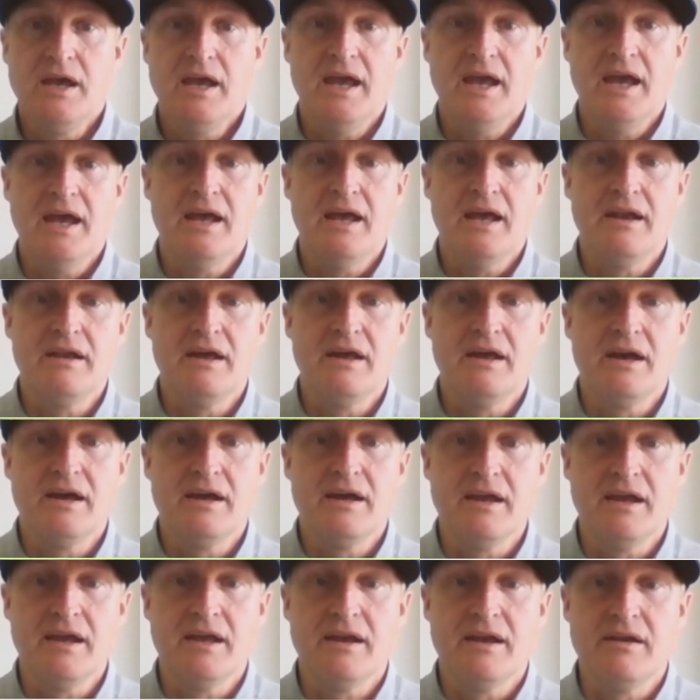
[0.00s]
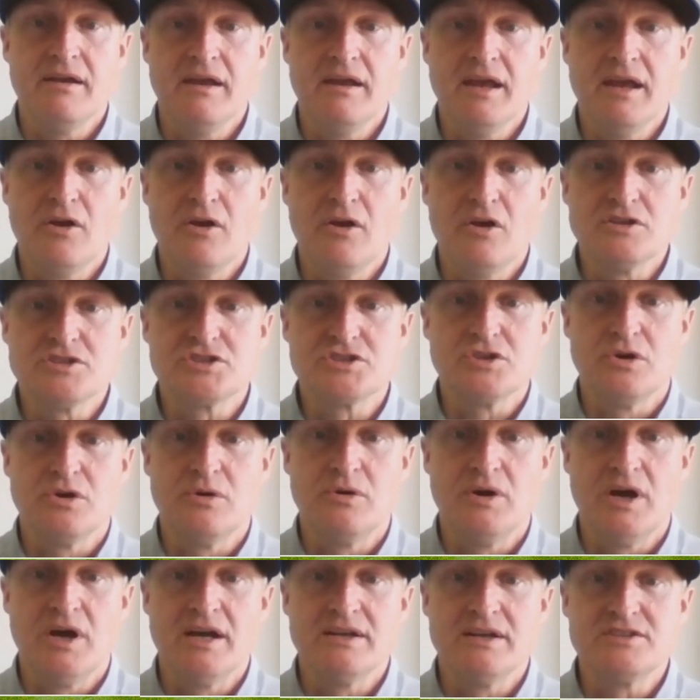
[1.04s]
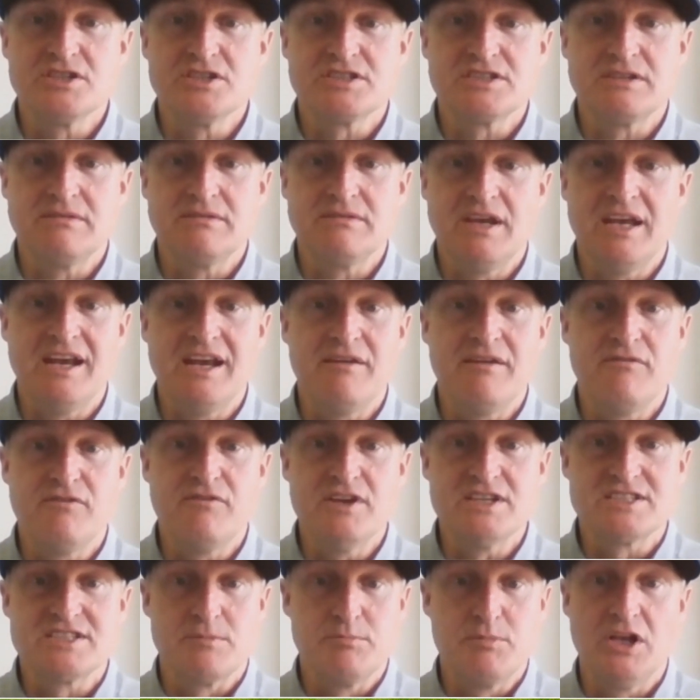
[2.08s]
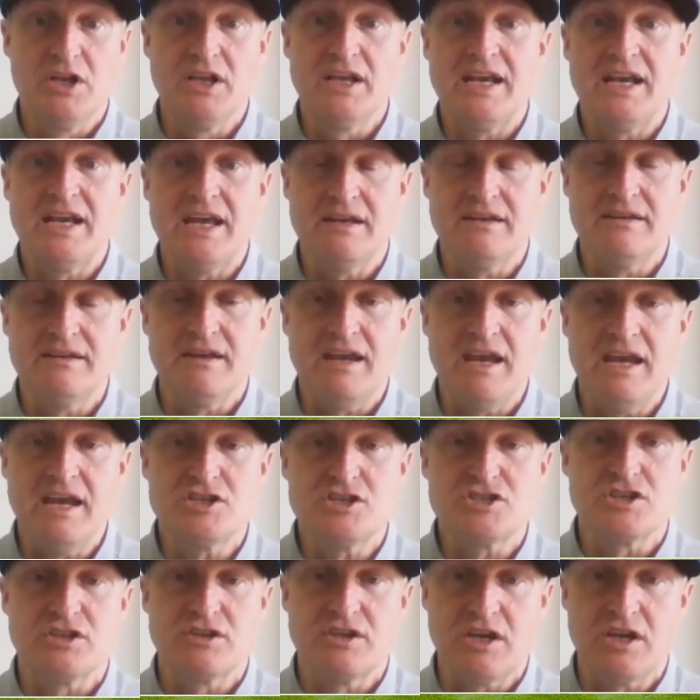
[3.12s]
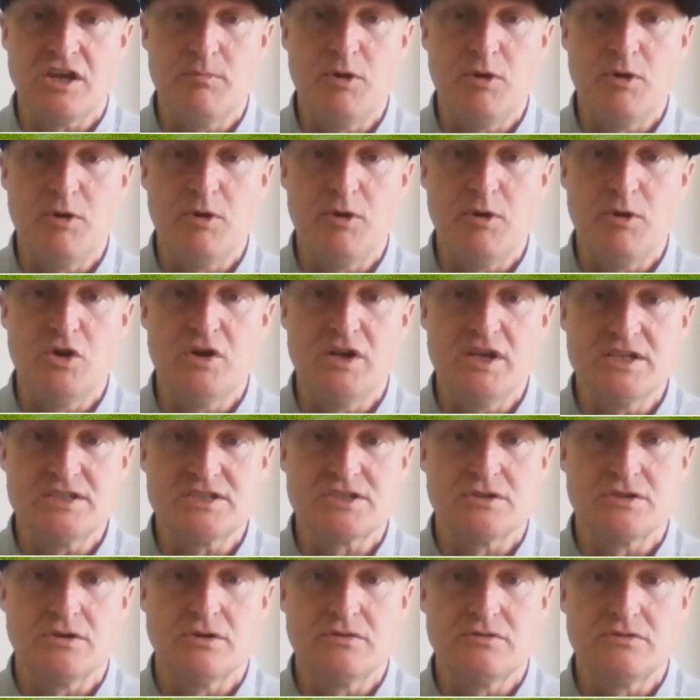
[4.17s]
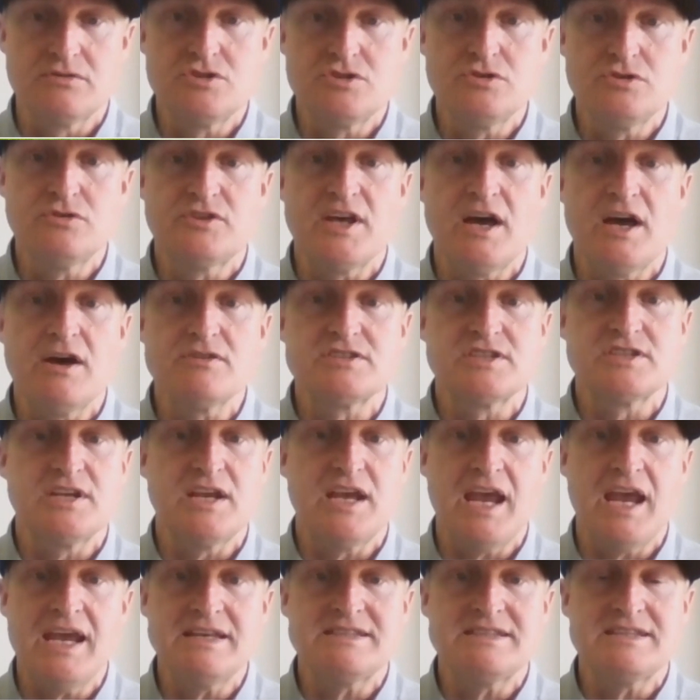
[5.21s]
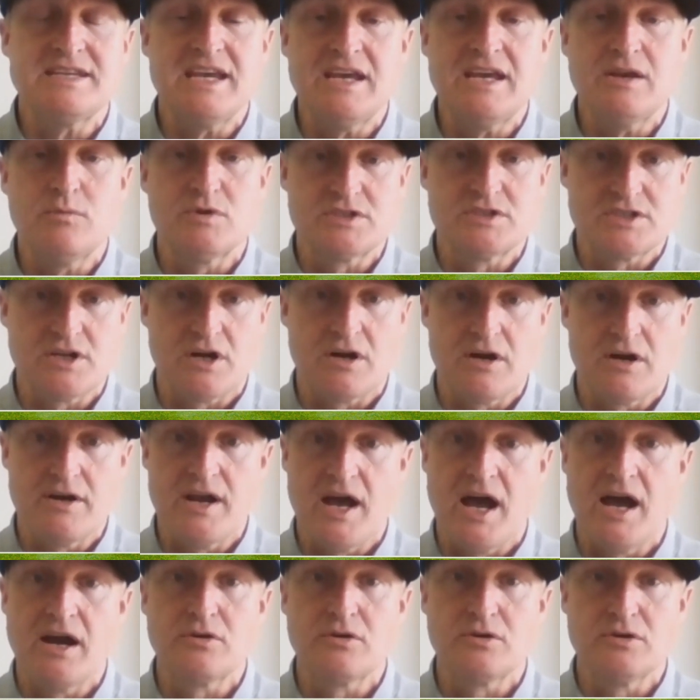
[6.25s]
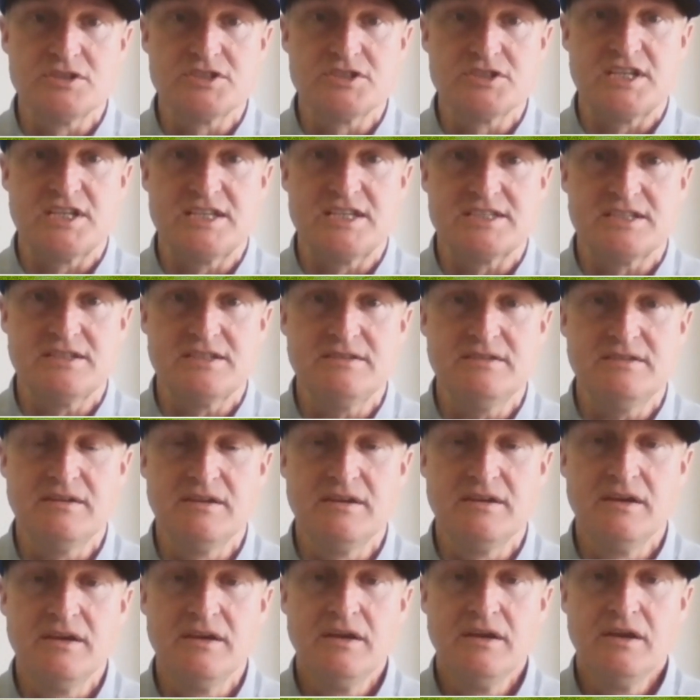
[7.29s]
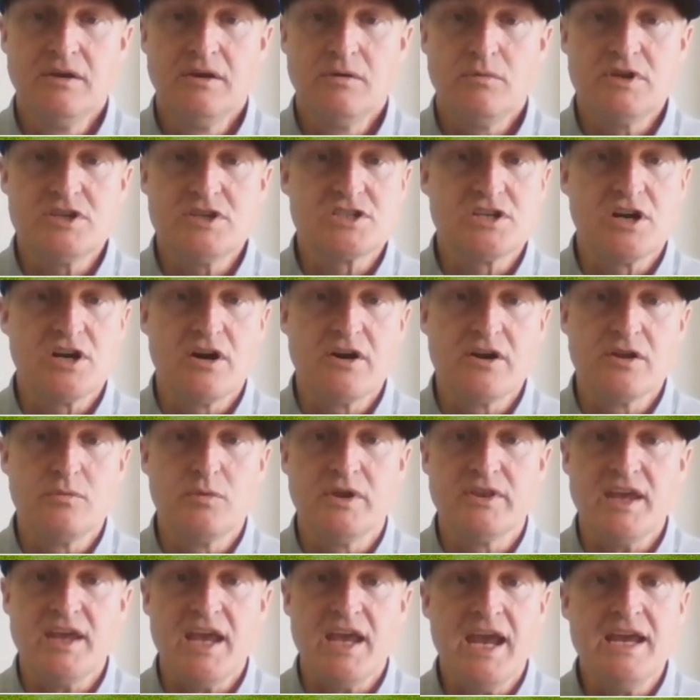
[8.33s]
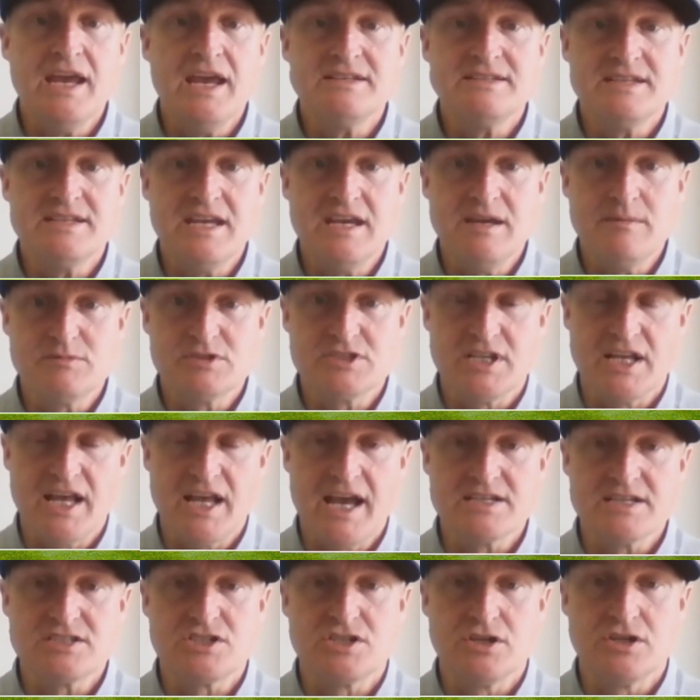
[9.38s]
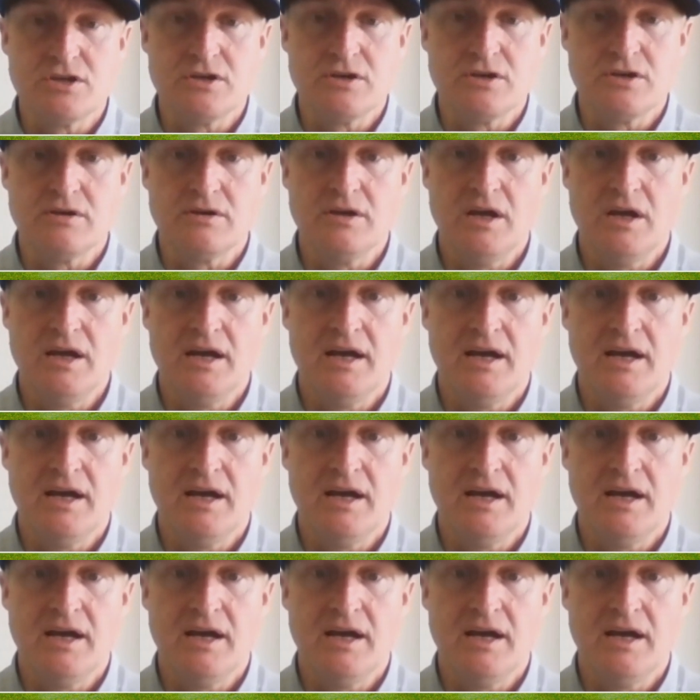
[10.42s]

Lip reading: and also just getting visibility into each of the communities. So 2018 was our inaugural season. We started with 8 teams last year,